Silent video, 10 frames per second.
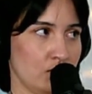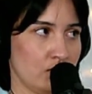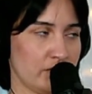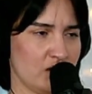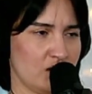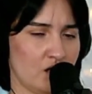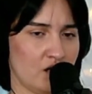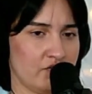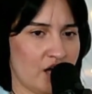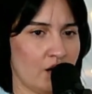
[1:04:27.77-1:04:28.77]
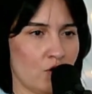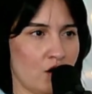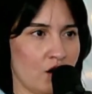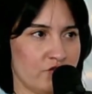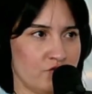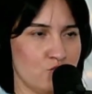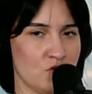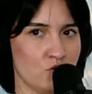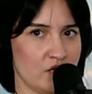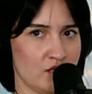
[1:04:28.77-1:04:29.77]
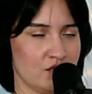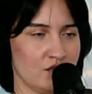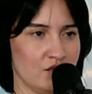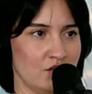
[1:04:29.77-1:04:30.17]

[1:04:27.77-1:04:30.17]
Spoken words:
Or they have camera off, muted.